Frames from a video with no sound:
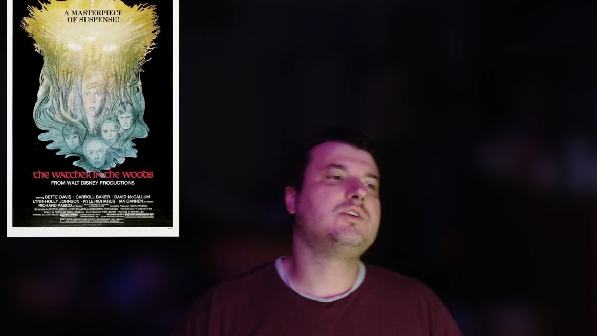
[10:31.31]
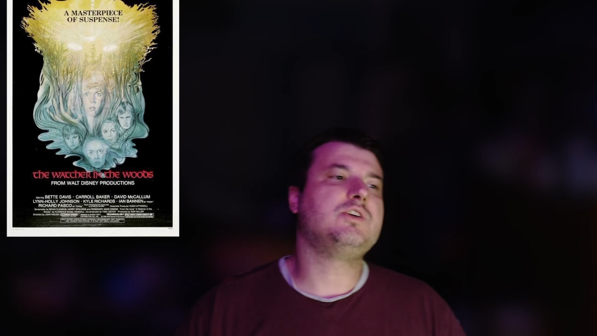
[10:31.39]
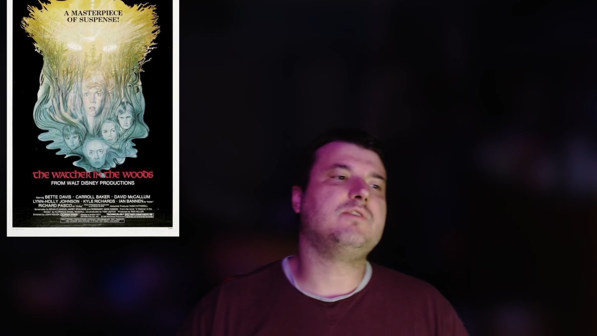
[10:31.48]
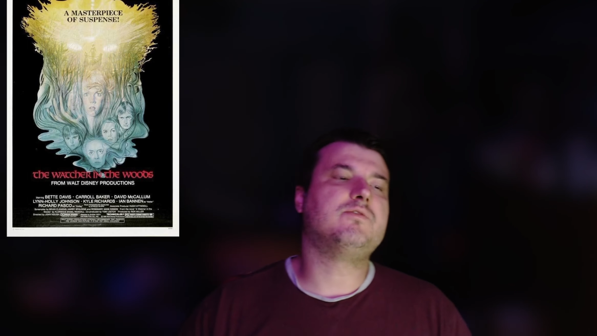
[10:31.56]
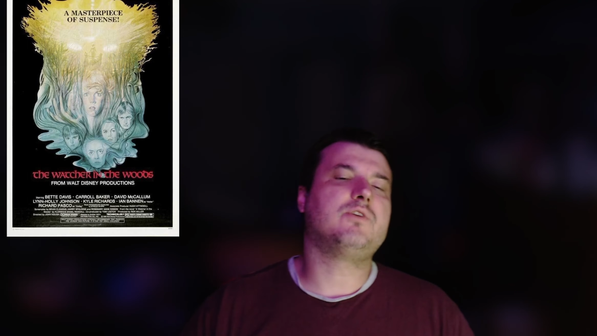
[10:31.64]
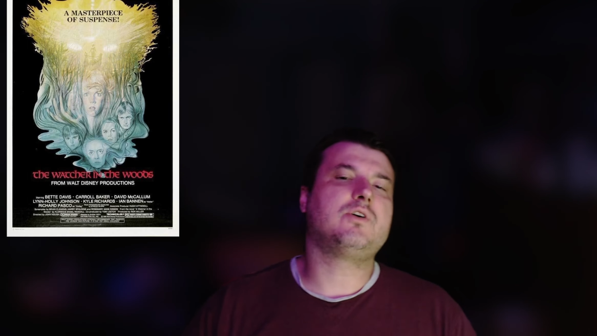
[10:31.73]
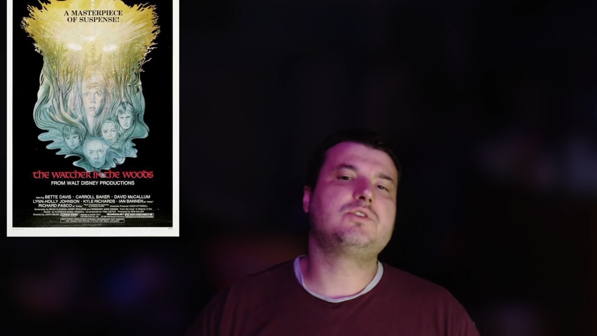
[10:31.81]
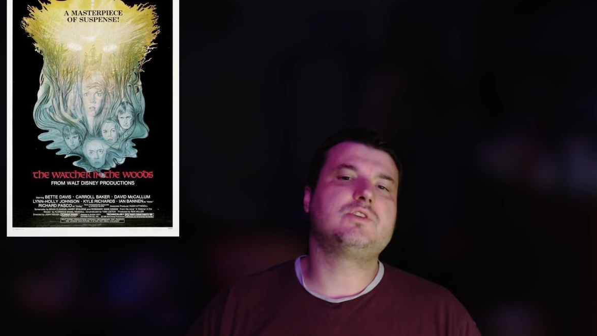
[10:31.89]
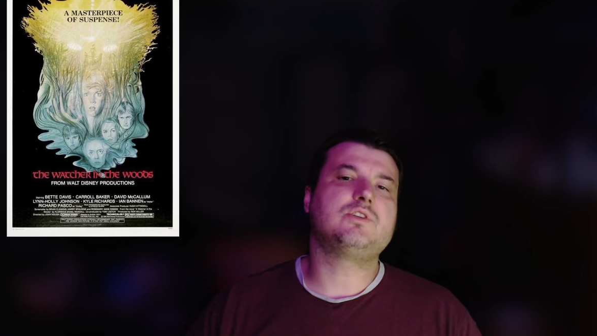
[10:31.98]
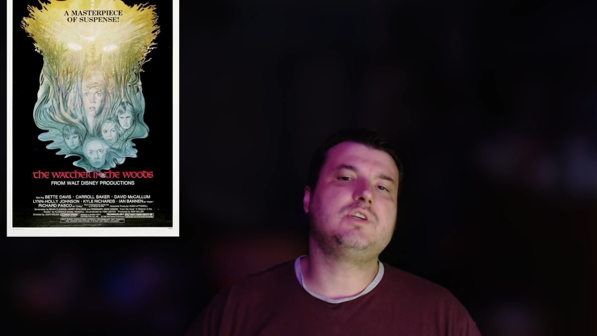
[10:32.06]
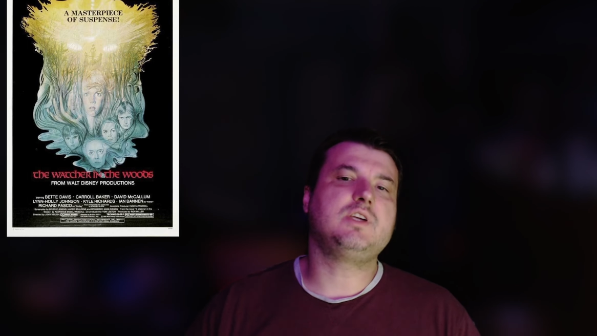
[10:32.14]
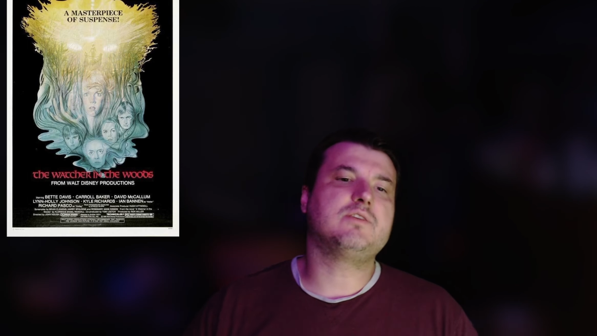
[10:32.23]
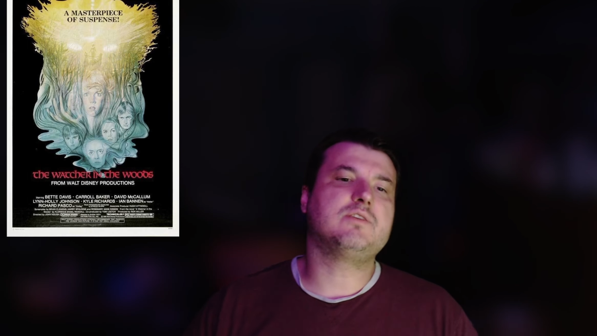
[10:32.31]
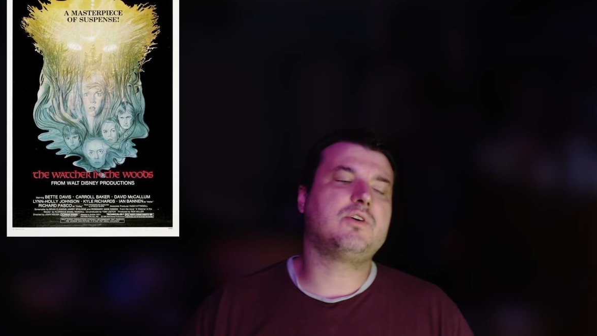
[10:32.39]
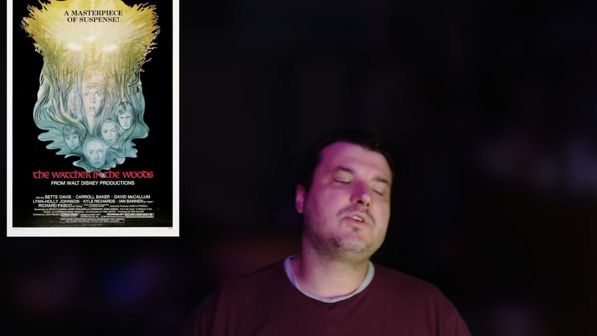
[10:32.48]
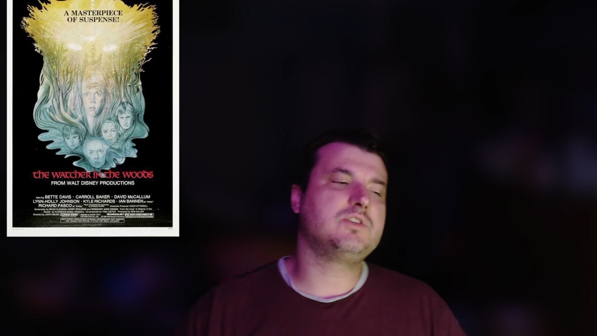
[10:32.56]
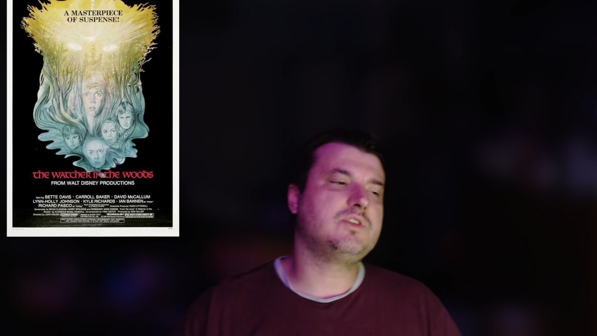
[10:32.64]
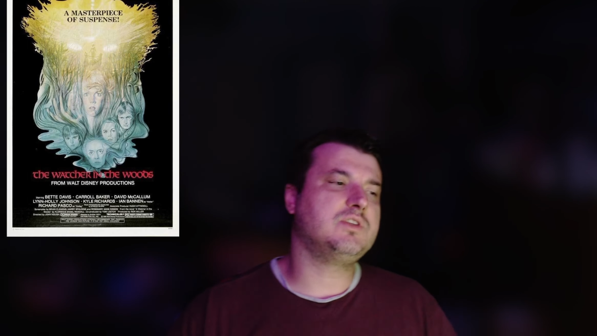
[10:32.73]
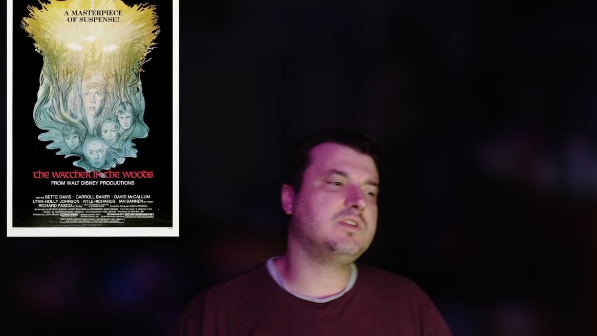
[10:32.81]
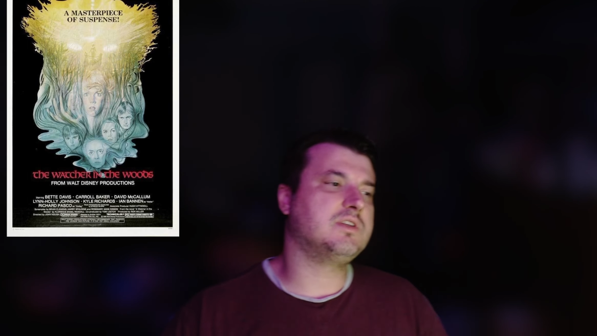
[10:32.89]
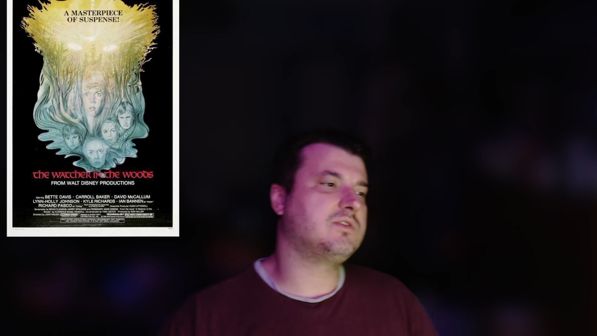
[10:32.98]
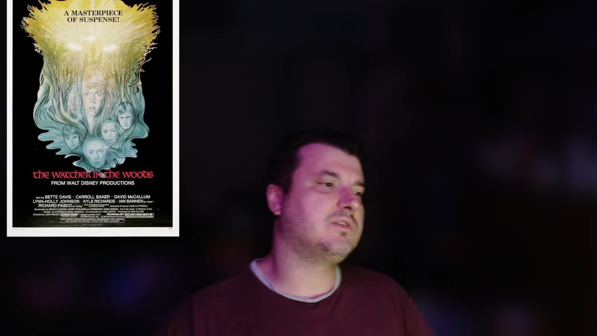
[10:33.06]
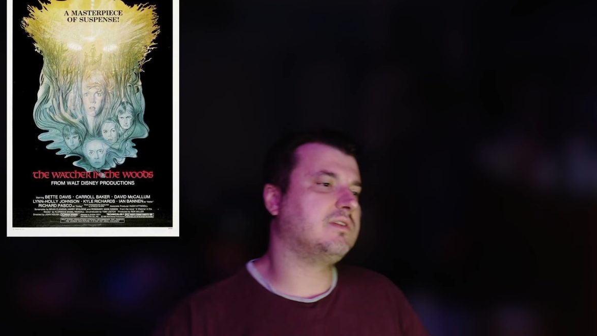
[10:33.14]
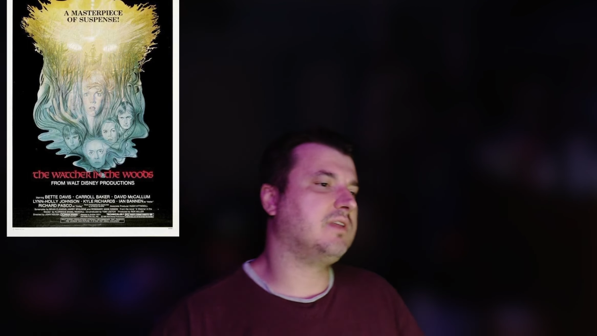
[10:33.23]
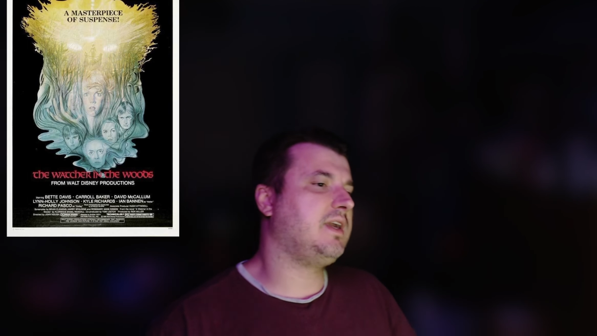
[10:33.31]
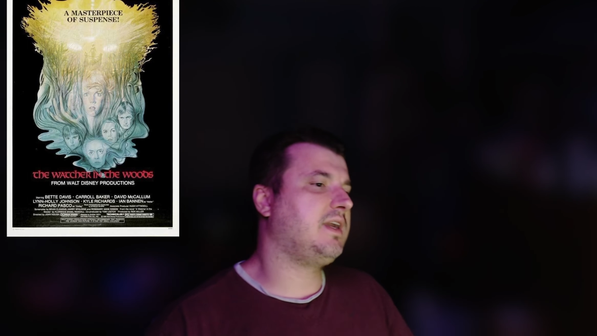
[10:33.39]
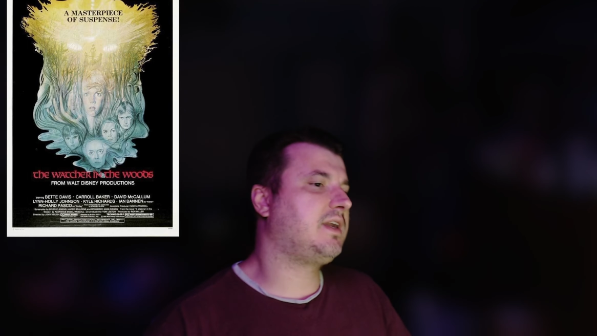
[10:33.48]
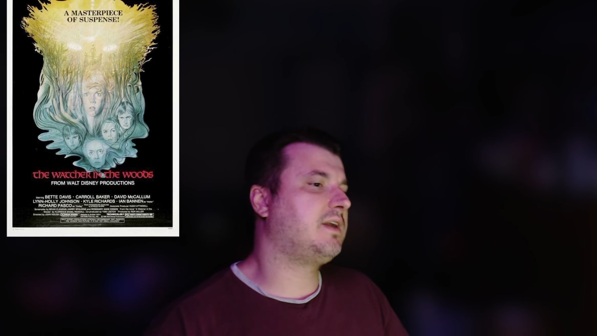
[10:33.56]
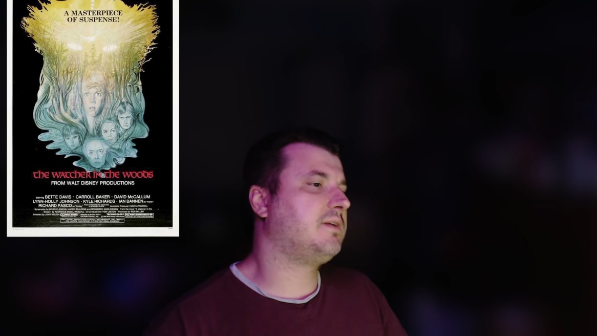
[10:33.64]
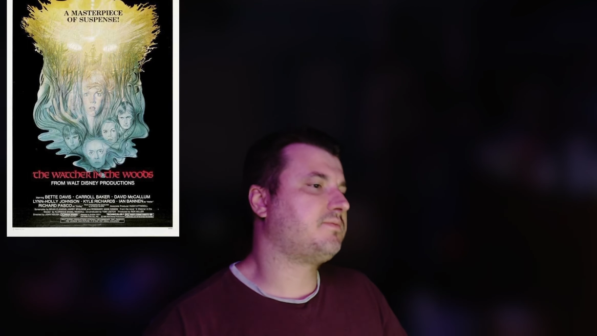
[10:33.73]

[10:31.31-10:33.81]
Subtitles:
Falls into this lake.